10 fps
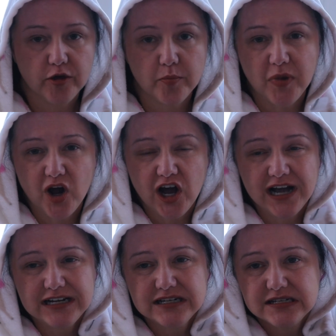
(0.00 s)
the
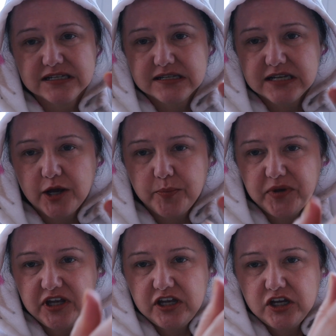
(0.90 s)
box
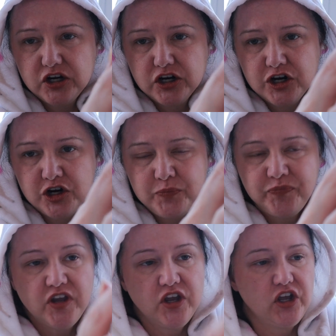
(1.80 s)
up
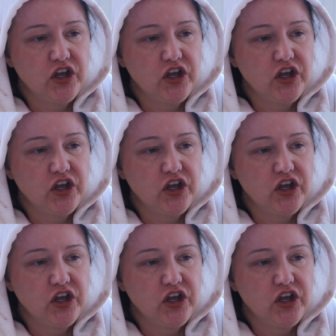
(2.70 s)
here